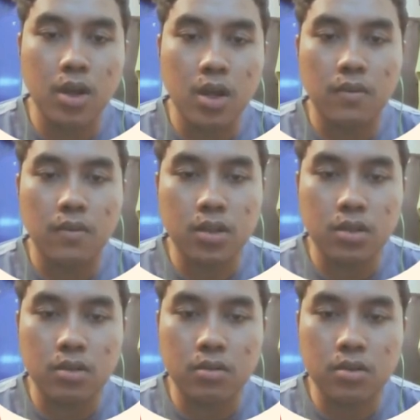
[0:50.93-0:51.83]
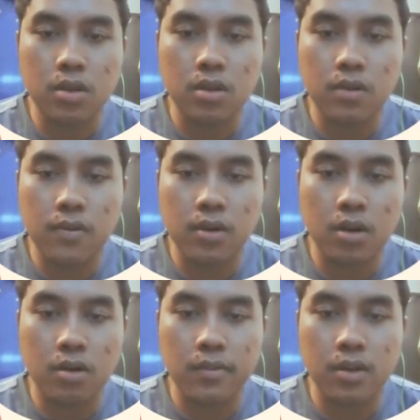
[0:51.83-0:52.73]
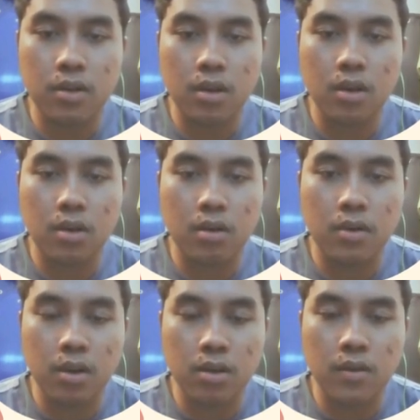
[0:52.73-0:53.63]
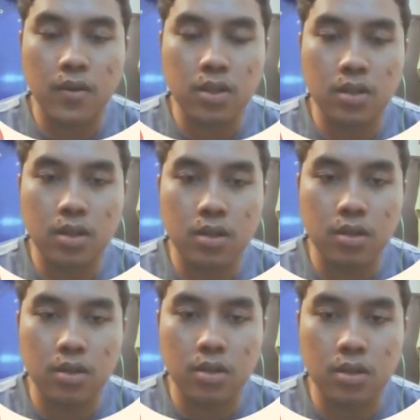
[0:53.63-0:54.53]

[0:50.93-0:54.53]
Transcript: which are the rules that define how computers can communicate with each other.